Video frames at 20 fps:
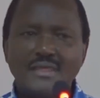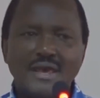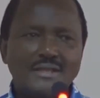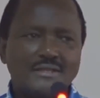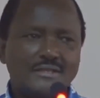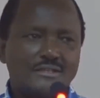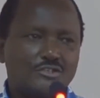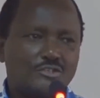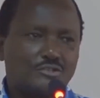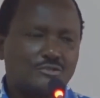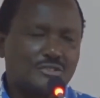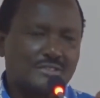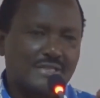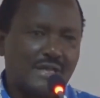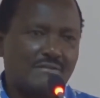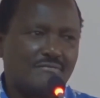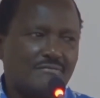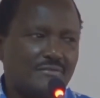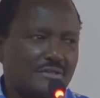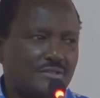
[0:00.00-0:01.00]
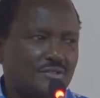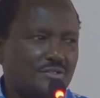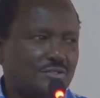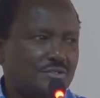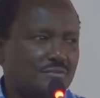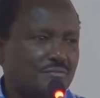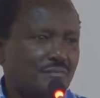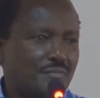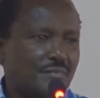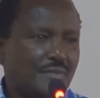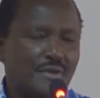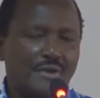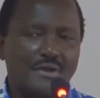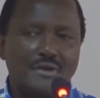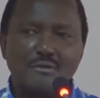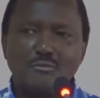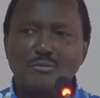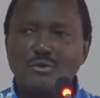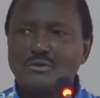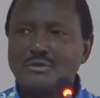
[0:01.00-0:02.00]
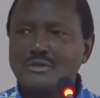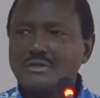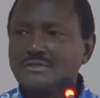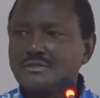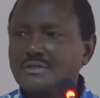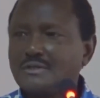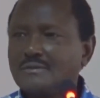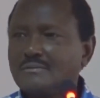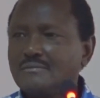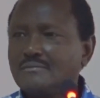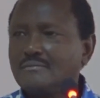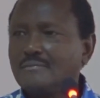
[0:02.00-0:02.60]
that is to salvage our democracy.